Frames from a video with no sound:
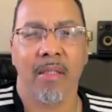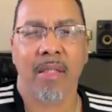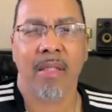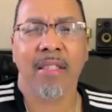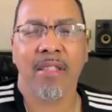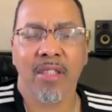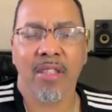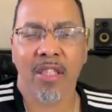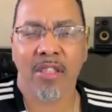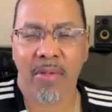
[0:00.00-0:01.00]
Start to
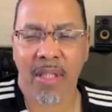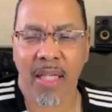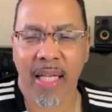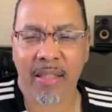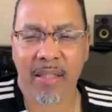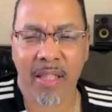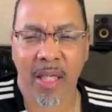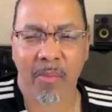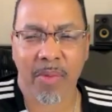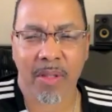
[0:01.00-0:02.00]
judge your
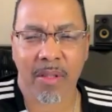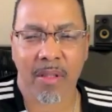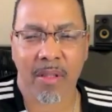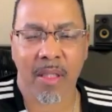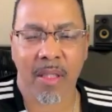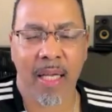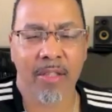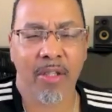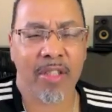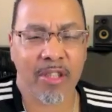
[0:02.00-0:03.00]
relationships
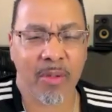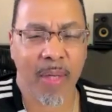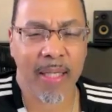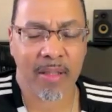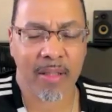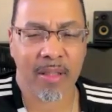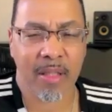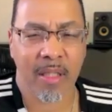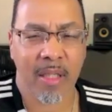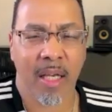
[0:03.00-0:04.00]
and your situations
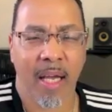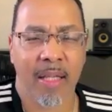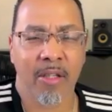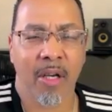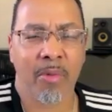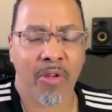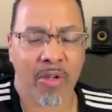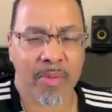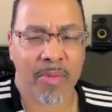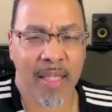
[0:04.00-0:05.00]
and your
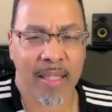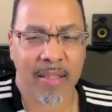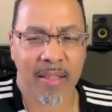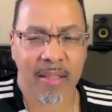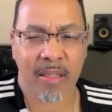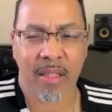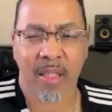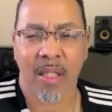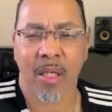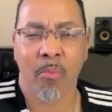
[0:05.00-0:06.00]
circumstances
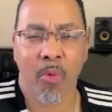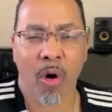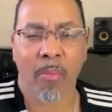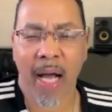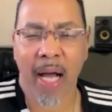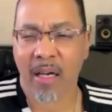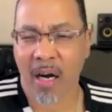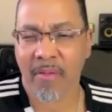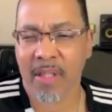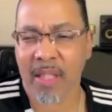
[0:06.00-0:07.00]
more by
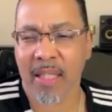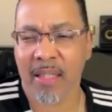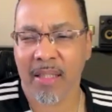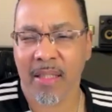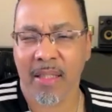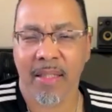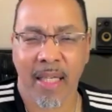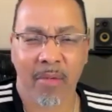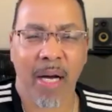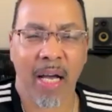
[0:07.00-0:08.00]
covenant
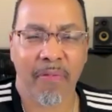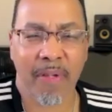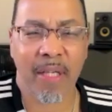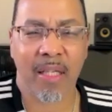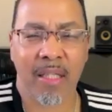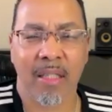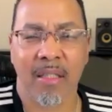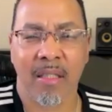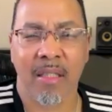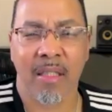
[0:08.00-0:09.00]
than by
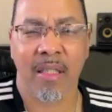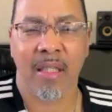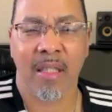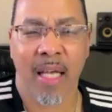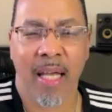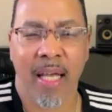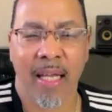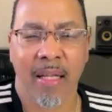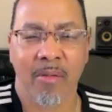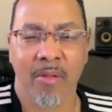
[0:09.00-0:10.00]
feeling.
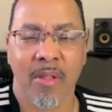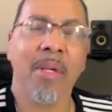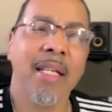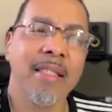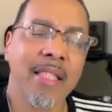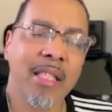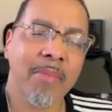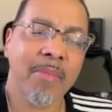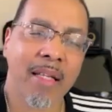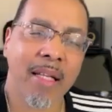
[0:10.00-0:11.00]
And you know what? They
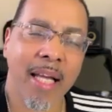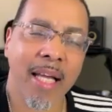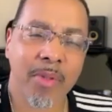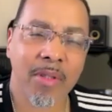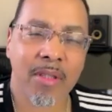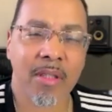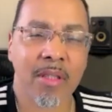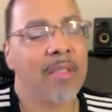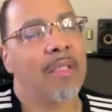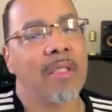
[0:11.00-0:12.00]
seem like a nice
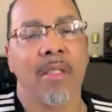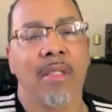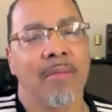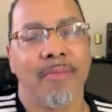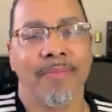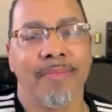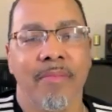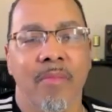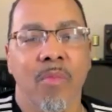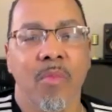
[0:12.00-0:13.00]
person.
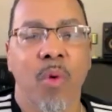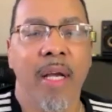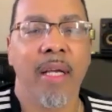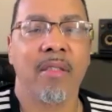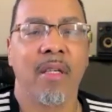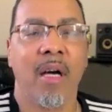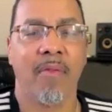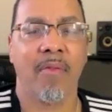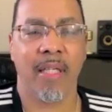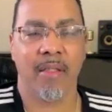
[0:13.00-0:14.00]
Where's the
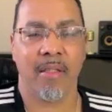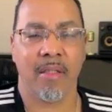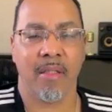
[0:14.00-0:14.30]
covenant?